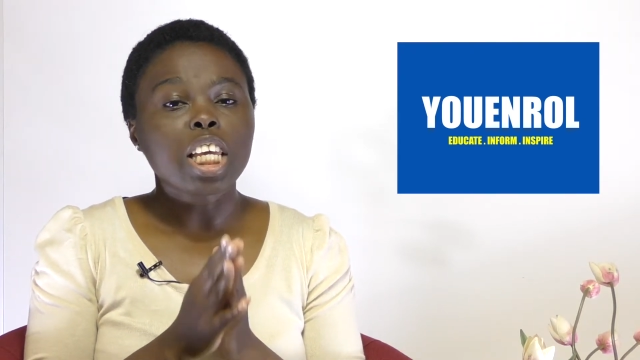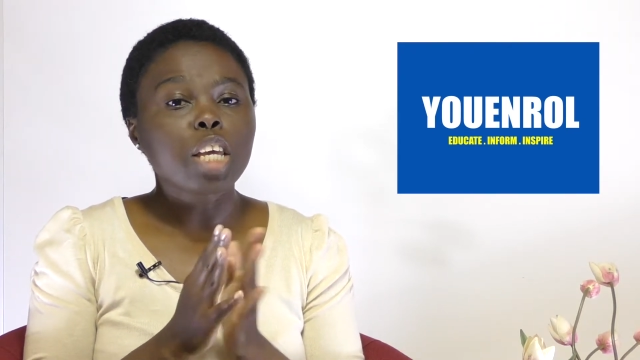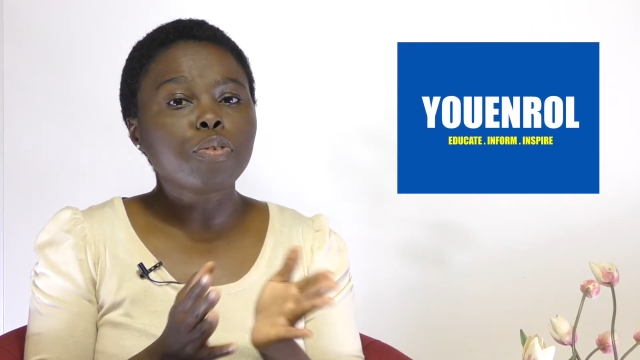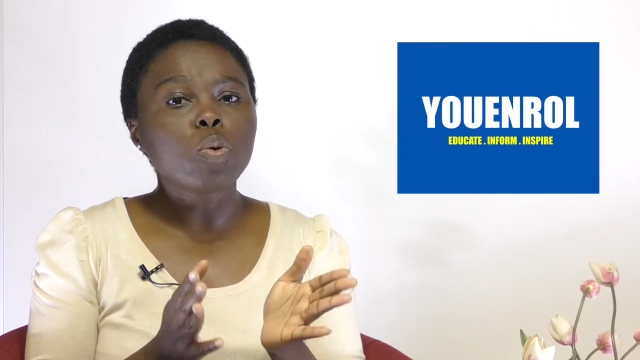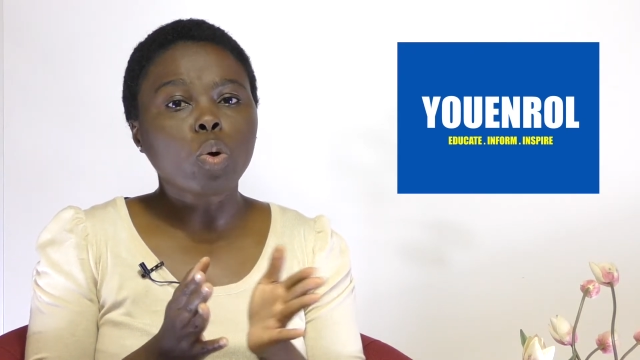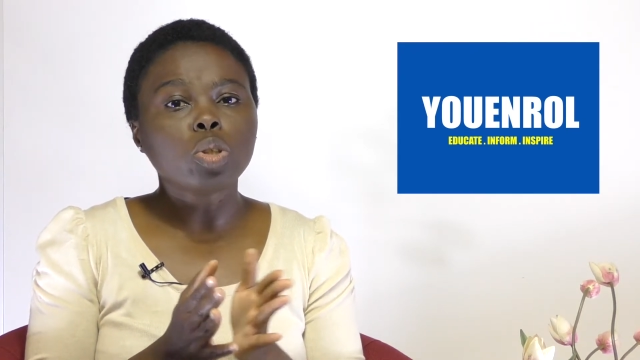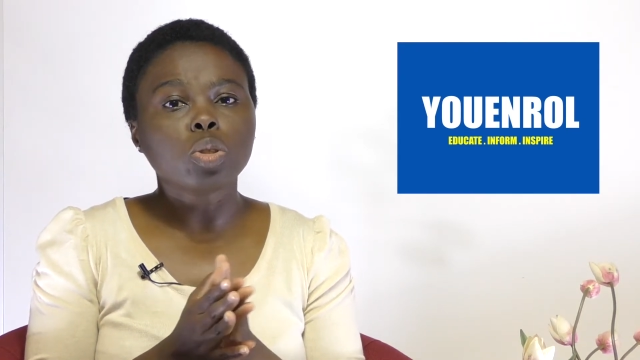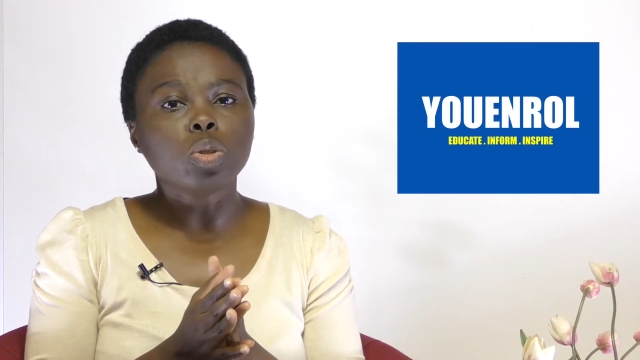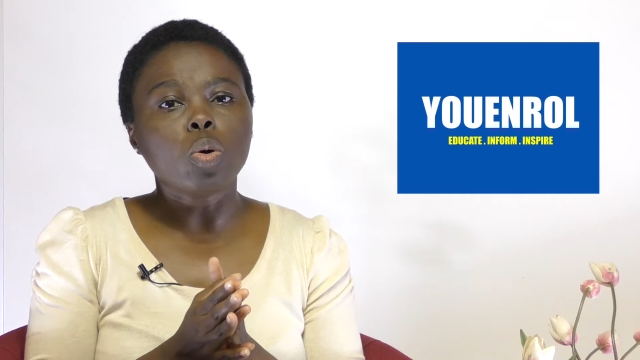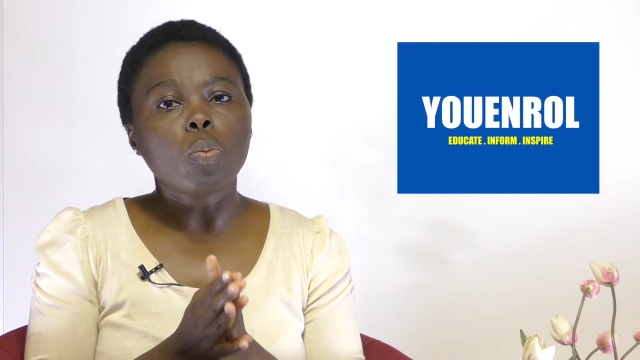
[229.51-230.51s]
if you want
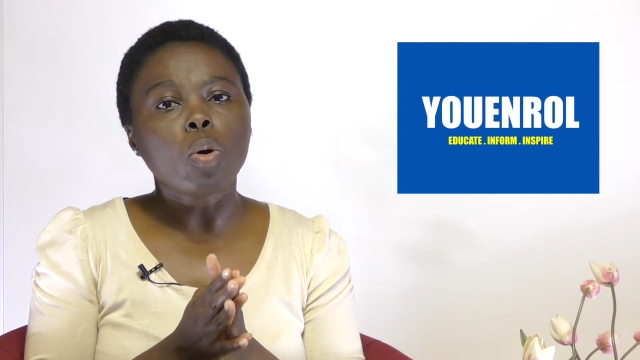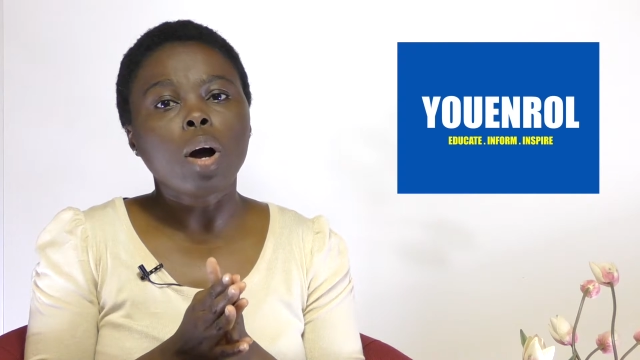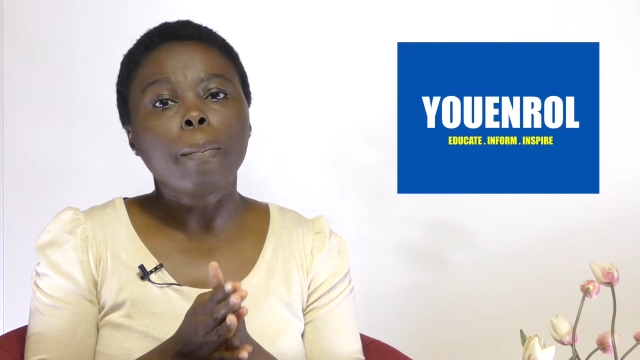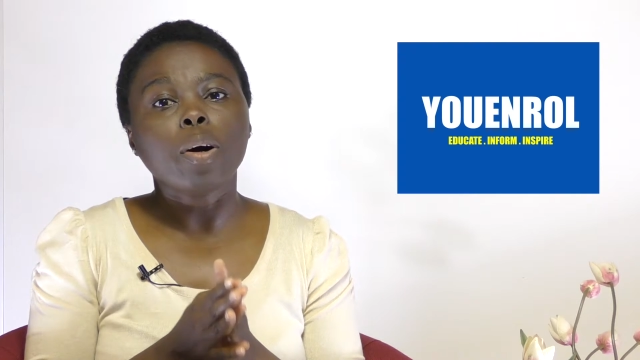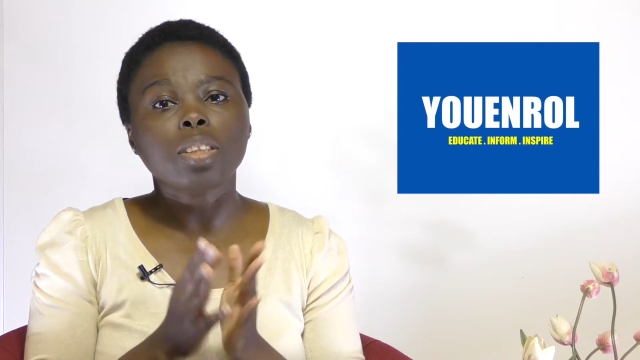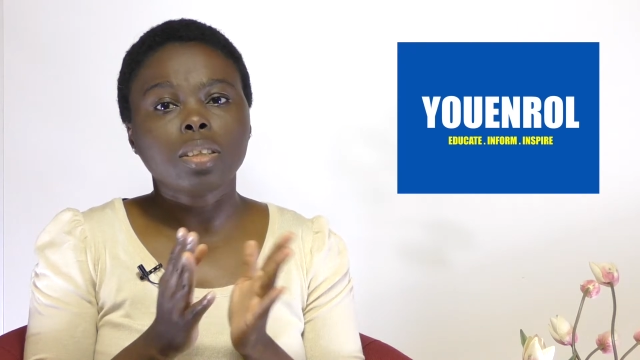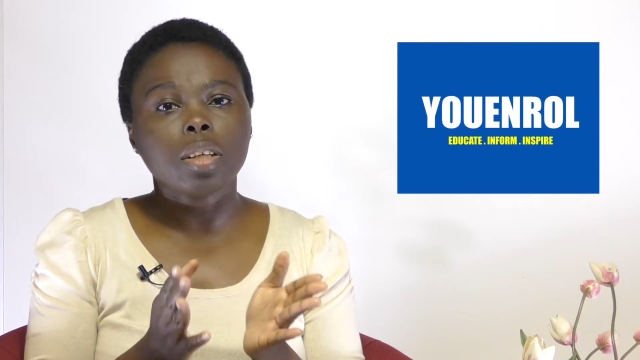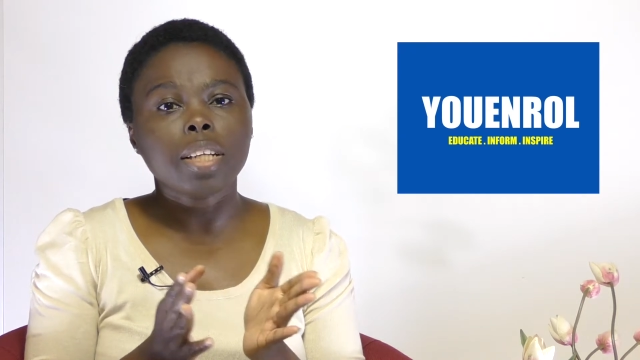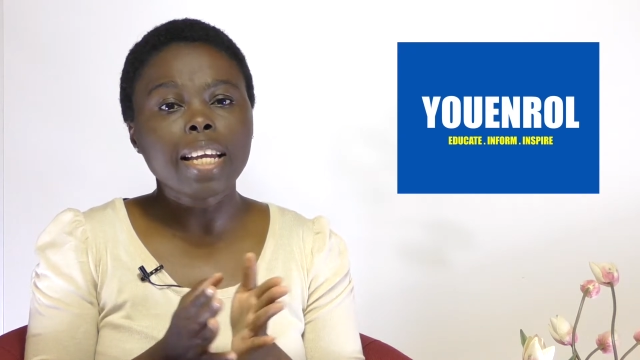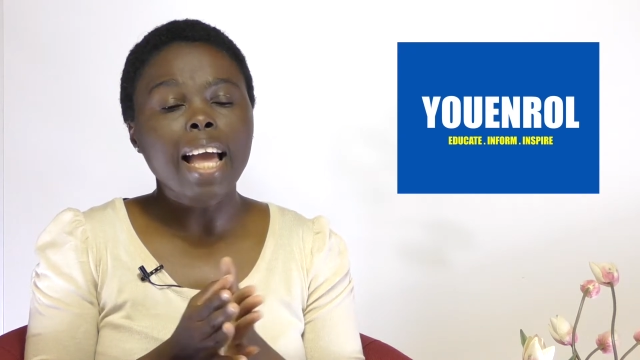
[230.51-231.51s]
to know more about
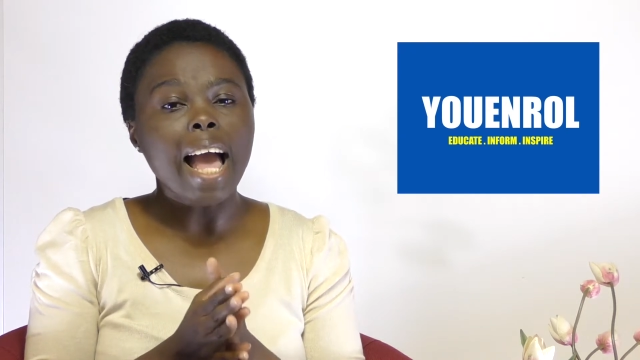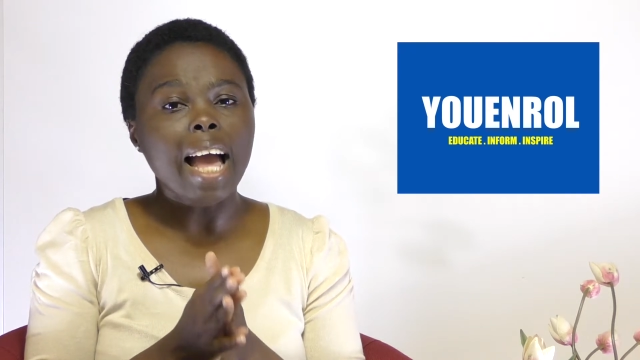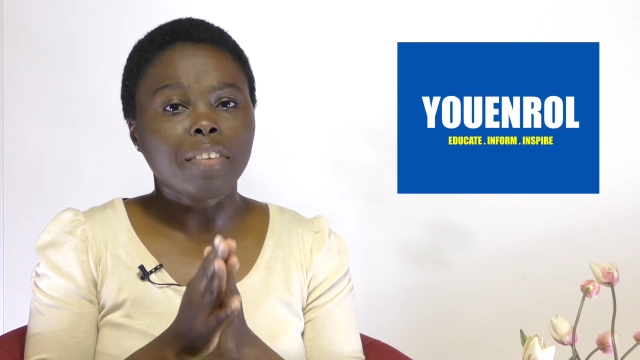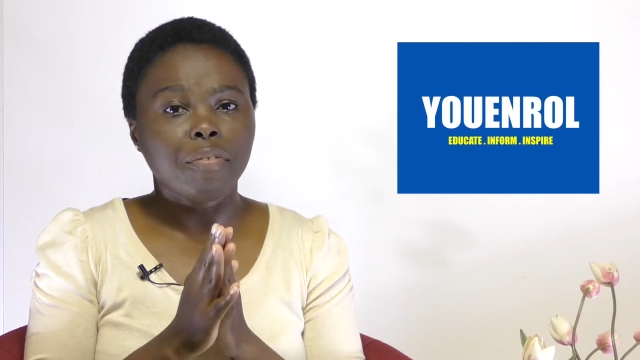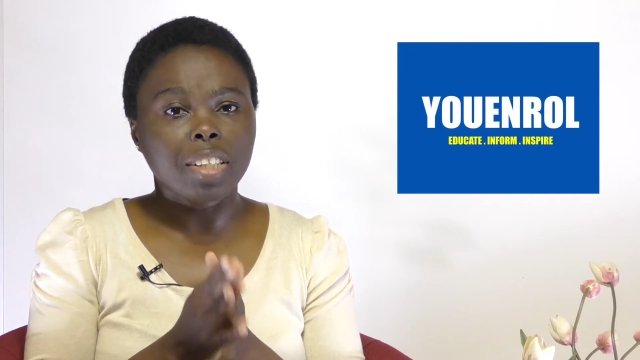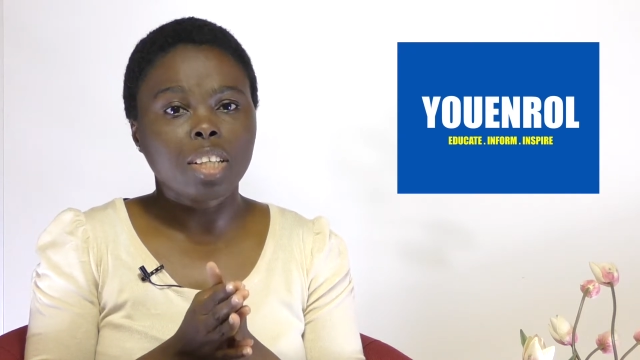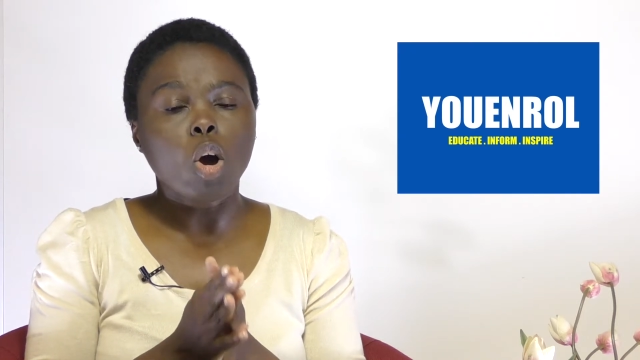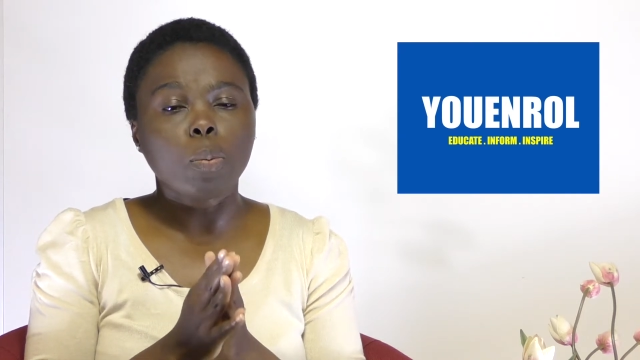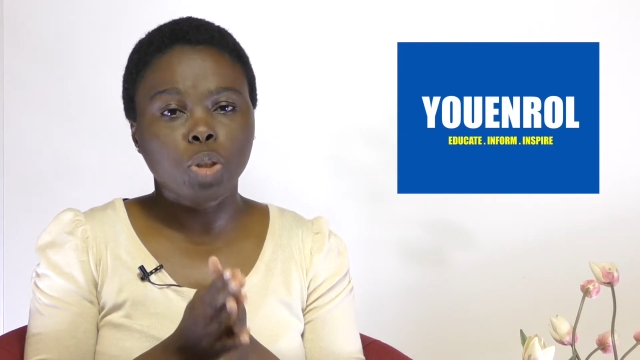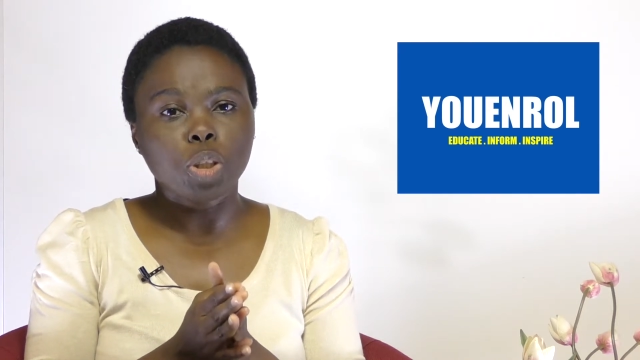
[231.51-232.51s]
study and visa
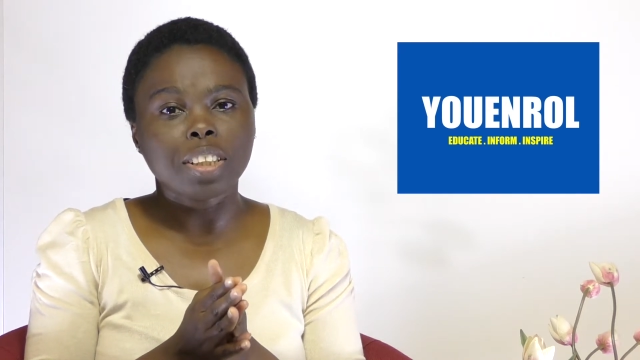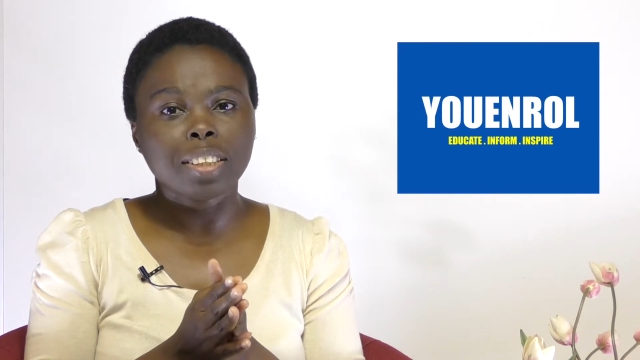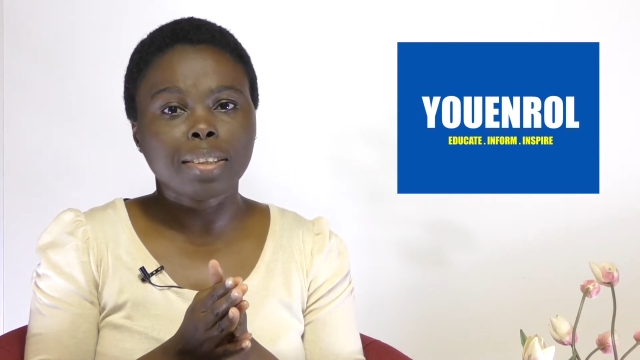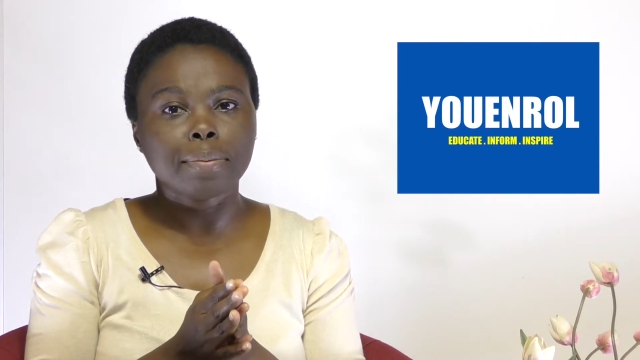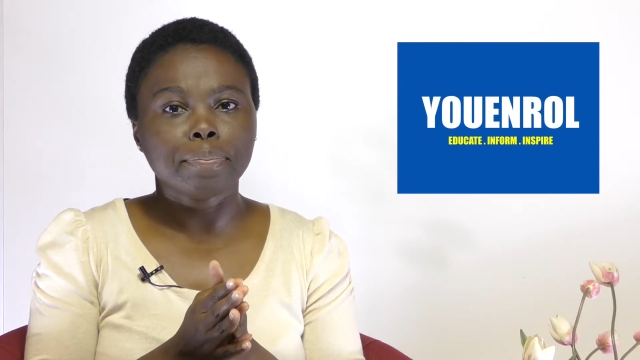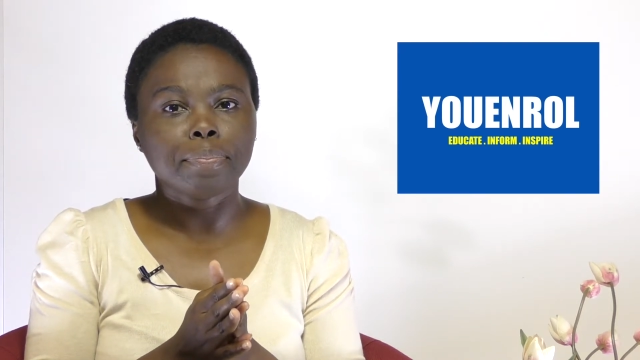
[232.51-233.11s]
options.